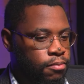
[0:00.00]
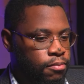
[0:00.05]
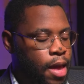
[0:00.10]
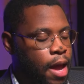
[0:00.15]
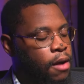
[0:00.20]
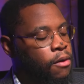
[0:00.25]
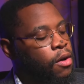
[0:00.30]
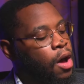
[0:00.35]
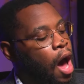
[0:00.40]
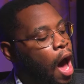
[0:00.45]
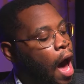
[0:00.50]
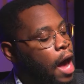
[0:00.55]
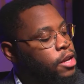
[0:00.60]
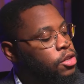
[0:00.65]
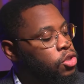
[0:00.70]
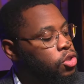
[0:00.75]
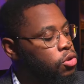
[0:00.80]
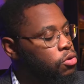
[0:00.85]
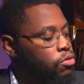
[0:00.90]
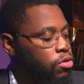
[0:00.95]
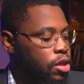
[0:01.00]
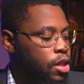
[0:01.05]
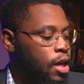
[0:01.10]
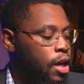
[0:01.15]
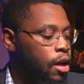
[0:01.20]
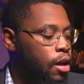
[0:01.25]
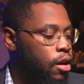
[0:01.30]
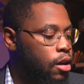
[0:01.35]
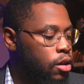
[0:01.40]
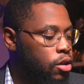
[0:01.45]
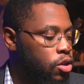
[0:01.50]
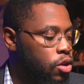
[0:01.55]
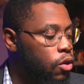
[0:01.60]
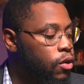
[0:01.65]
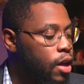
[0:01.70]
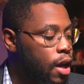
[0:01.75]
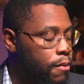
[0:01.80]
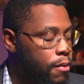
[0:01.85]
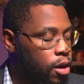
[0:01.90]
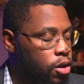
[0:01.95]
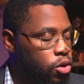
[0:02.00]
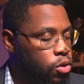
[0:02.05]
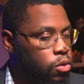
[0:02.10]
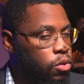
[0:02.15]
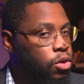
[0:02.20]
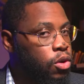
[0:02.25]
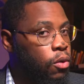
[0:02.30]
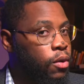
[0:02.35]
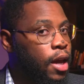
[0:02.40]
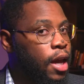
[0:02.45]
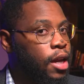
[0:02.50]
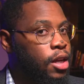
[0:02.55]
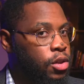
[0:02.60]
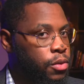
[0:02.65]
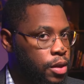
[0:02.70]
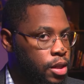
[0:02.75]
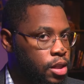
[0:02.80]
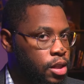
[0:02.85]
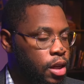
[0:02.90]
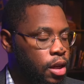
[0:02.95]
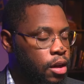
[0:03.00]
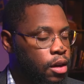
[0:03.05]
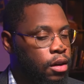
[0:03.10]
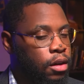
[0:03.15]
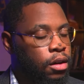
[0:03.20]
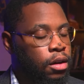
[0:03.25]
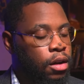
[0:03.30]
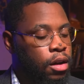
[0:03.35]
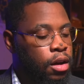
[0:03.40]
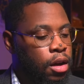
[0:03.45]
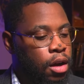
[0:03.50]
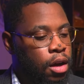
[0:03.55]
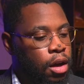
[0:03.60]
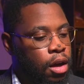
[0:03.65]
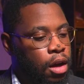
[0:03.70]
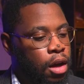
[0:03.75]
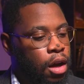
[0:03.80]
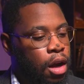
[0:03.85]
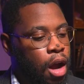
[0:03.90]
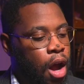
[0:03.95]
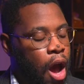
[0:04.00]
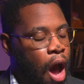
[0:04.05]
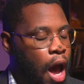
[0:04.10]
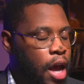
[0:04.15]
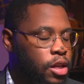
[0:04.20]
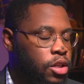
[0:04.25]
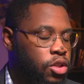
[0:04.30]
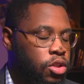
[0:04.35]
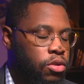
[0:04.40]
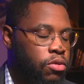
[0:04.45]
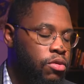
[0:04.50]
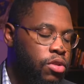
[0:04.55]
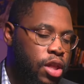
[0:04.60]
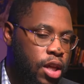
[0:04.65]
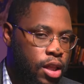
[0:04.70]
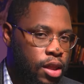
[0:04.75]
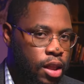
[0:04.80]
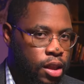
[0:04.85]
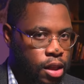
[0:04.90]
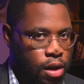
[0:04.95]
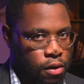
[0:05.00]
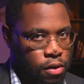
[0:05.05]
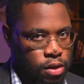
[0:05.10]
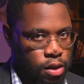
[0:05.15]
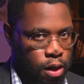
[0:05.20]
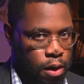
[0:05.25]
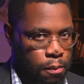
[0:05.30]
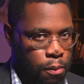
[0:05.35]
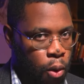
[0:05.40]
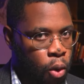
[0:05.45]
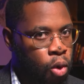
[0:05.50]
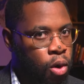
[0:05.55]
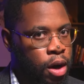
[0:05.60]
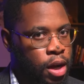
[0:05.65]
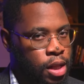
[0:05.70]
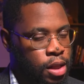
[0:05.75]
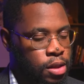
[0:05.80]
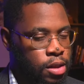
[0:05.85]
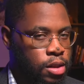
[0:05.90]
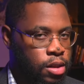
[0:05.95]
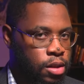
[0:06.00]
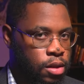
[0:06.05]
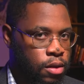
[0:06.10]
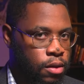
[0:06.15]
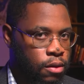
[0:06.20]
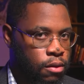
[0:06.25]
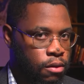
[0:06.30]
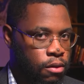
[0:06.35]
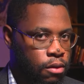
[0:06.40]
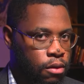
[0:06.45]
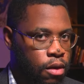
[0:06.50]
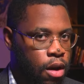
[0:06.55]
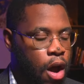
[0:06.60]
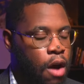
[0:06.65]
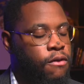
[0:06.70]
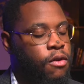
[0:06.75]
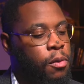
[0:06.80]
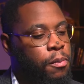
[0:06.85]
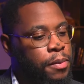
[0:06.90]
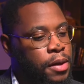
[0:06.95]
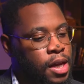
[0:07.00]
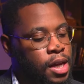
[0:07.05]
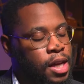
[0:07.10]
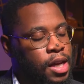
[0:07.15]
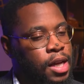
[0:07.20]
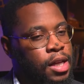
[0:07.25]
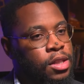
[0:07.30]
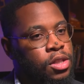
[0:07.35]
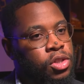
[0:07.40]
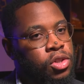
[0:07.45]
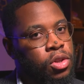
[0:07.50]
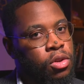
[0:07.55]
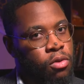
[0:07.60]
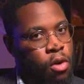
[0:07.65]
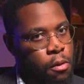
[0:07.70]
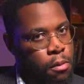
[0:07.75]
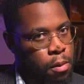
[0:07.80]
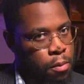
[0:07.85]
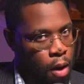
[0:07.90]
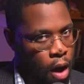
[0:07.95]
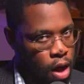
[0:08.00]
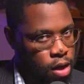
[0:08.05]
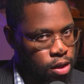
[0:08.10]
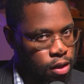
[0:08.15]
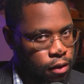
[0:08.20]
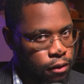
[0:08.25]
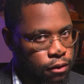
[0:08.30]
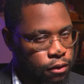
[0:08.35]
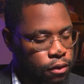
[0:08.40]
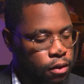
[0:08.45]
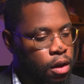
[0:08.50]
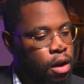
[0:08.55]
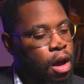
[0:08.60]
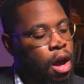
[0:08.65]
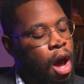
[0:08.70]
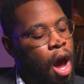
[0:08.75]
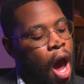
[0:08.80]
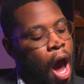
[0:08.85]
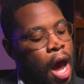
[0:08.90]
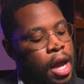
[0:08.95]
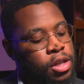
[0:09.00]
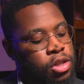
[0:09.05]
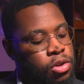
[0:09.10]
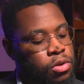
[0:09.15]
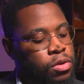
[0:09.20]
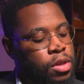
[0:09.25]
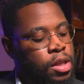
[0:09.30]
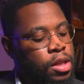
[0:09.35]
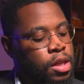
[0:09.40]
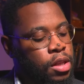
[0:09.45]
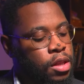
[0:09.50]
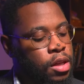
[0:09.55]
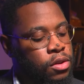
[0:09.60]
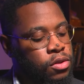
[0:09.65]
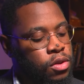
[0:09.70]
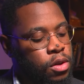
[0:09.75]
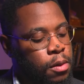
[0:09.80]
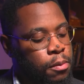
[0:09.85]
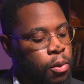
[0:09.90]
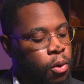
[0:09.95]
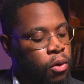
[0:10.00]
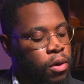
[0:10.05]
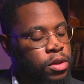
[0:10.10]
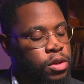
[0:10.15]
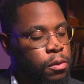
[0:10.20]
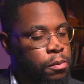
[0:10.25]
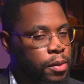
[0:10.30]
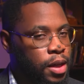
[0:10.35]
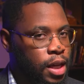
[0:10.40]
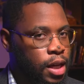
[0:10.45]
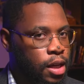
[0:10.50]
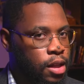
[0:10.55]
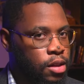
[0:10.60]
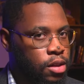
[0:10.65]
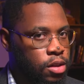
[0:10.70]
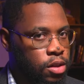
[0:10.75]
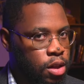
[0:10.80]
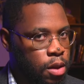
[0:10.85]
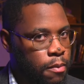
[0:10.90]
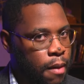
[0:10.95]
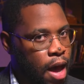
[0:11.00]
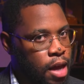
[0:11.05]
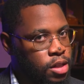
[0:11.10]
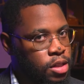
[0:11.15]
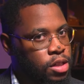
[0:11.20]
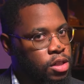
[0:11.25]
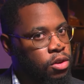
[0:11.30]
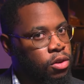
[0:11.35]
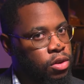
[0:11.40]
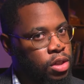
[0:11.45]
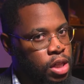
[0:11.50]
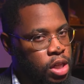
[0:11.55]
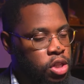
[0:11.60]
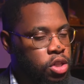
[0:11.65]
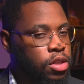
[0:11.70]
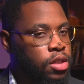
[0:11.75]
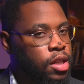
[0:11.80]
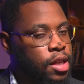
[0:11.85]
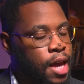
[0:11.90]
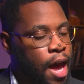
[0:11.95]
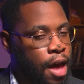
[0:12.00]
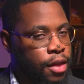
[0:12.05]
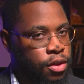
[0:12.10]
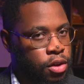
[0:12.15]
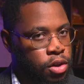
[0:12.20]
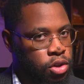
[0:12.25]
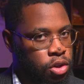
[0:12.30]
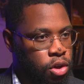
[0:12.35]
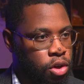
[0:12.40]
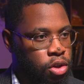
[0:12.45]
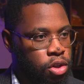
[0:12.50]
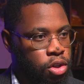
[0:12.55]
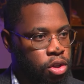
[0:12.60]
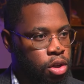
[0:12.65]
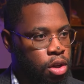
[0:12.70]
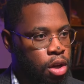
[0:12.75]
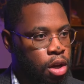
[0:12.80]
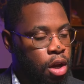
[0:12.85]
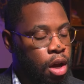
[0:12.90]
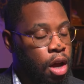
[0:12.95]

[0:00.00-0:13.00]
Now, I do think, don't get it twisted. I do think that there is an importance of obedience to the Roman Pontiff. I do think that there's an importance of obedience to the magisterial teaching of the Catholic Church.